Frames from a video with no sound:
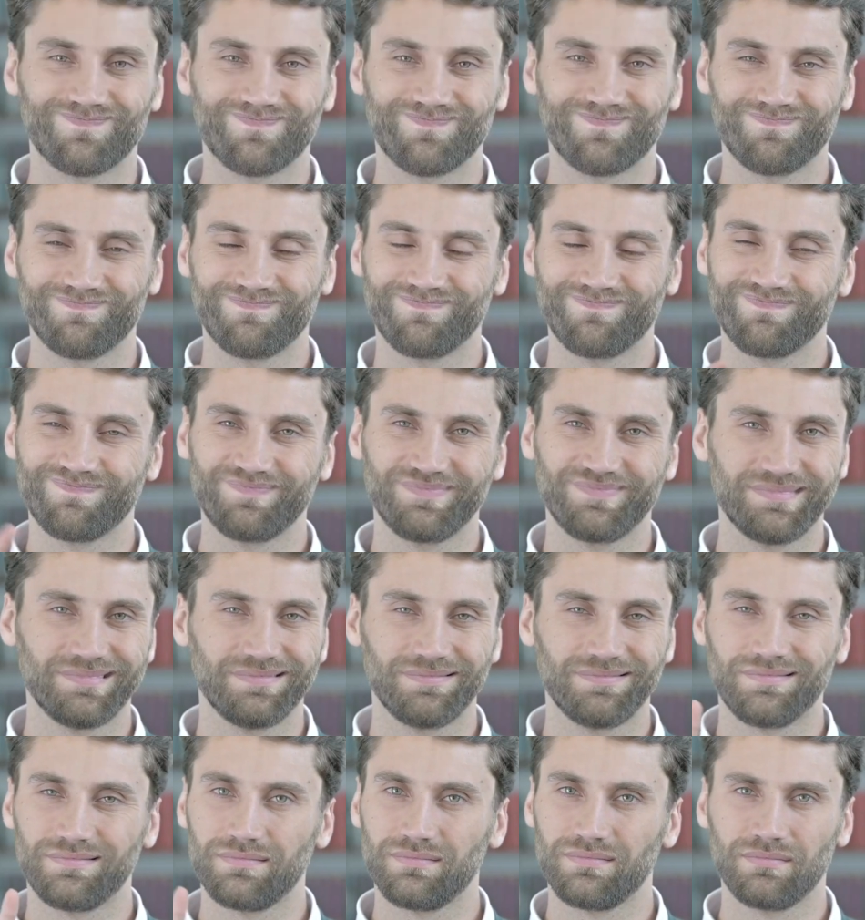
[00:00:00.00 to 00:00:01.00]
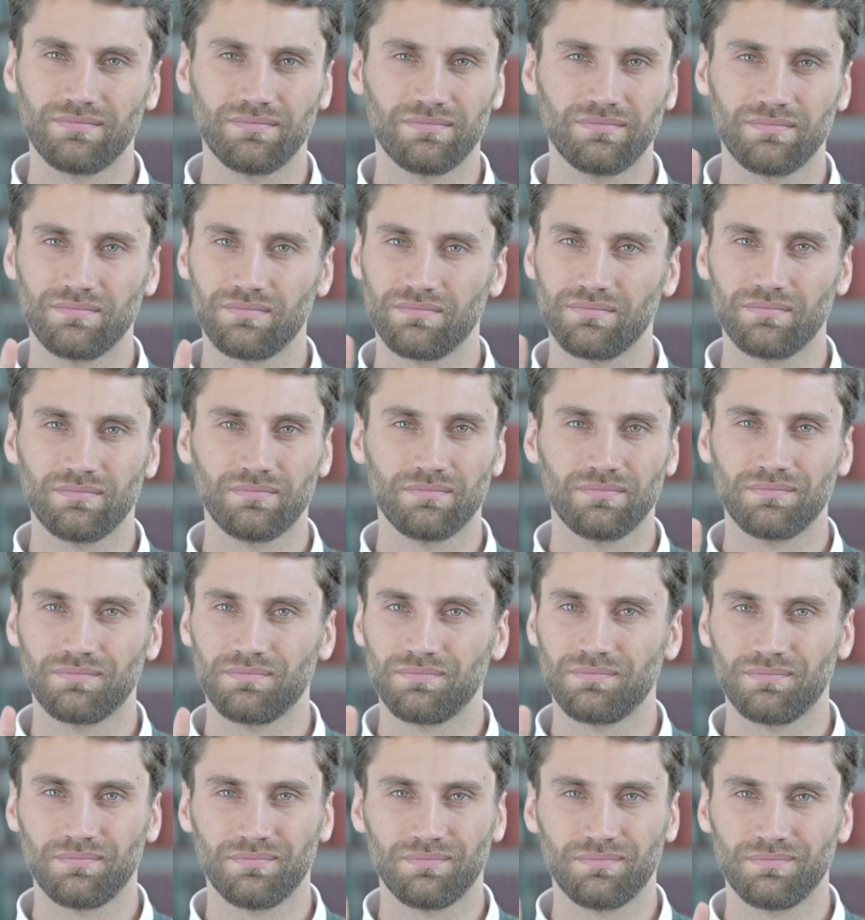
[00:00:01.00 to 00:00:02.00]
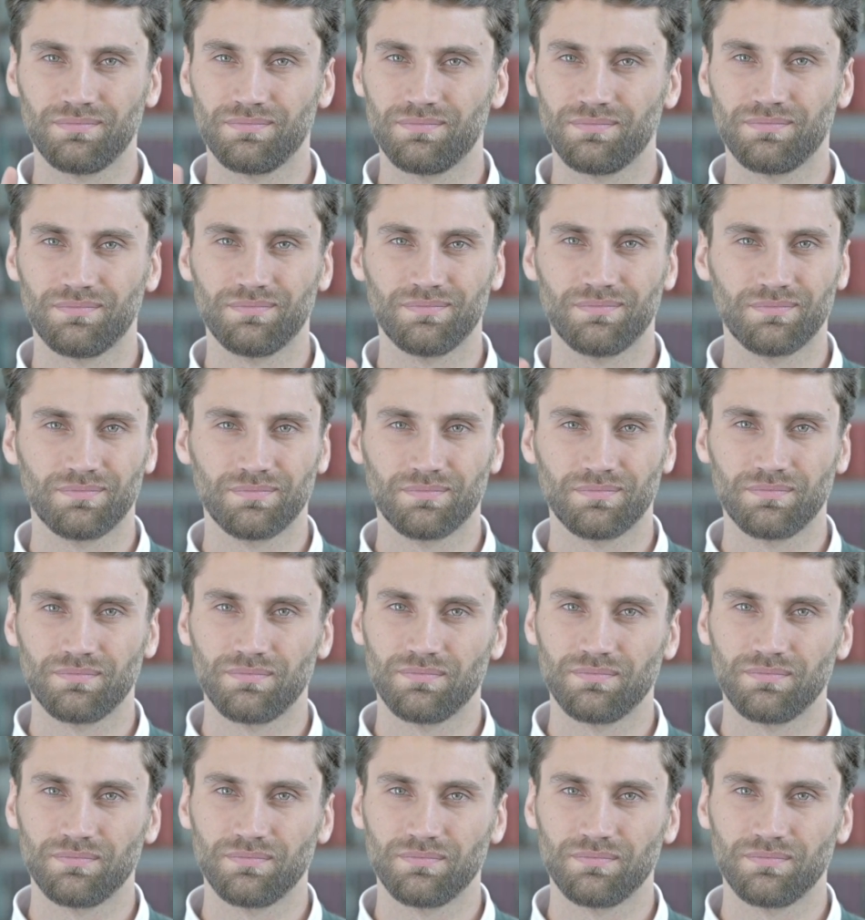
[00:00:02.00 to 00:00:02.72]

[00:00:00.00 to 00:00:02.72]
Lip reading: that someone's long-lost cousin still